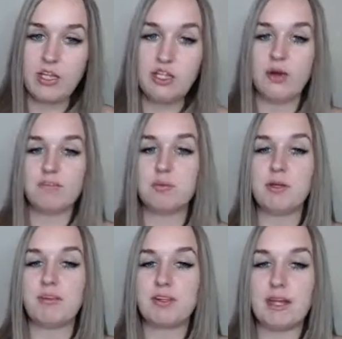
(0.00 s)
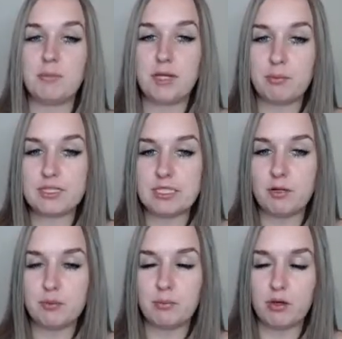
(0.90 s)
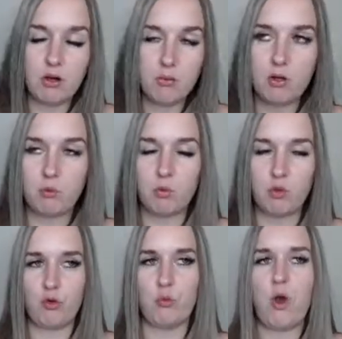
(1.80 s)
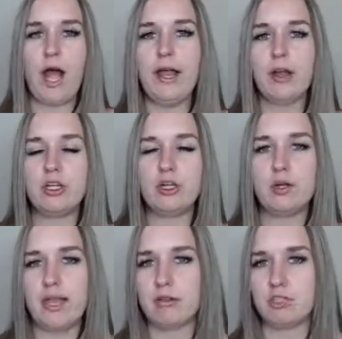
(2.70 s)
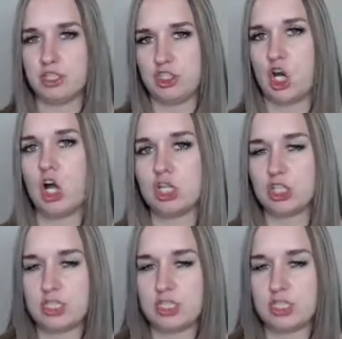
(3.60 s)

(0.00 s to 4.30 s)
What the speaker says: You have to be able to tell people, oh, well, why are you allowed to charge